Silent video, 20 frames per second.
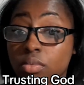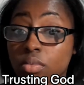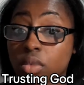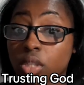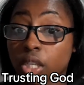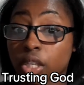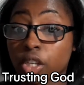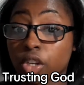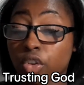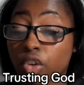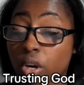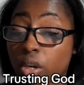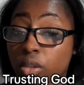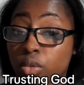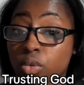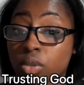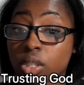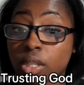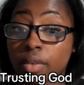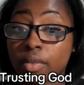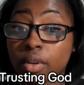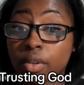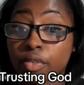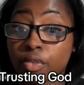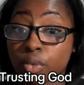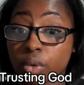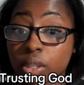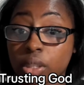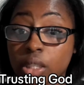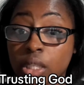Second Chronicles 7 and
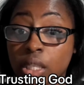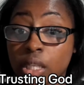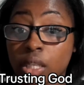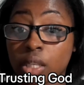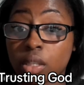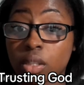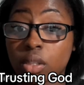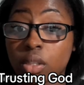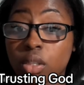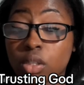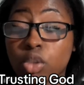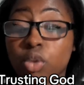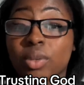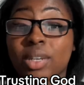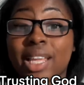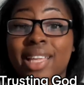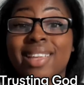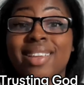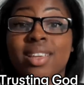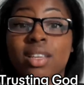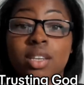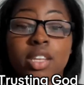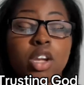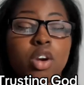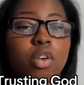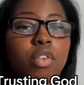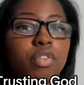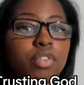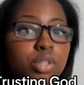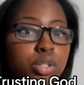14, so that He can
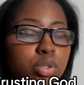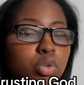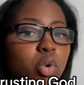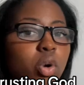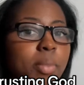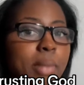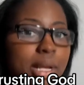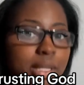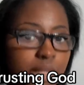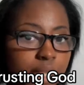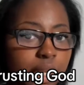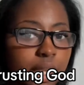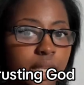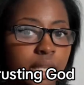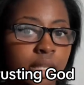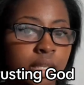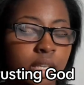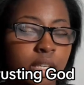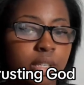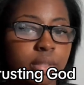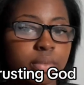heal and restore my land.